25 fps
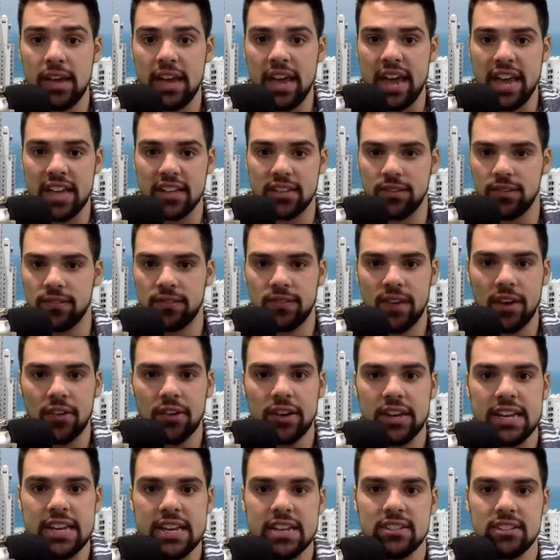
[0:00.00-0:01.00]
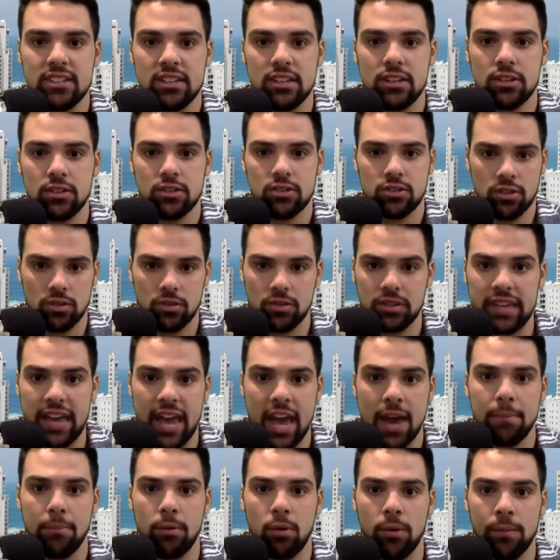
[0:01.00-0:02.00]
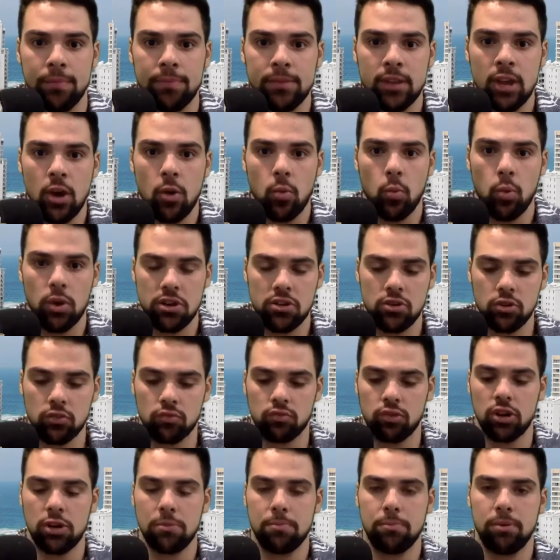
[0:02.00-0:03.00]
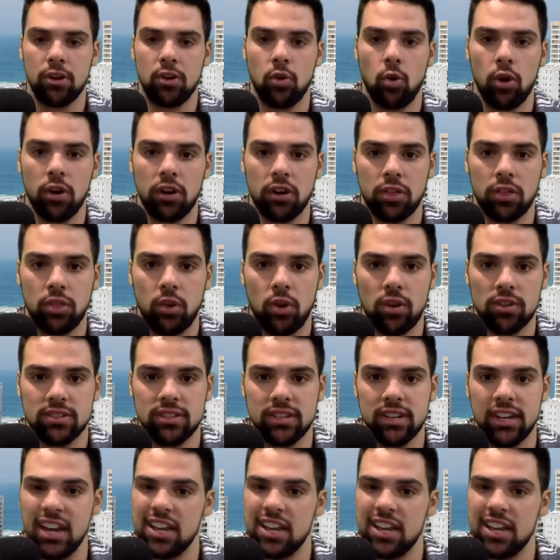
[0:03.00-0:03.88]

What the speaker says: it's very easy to gamble when you could really put all your thoughts in it,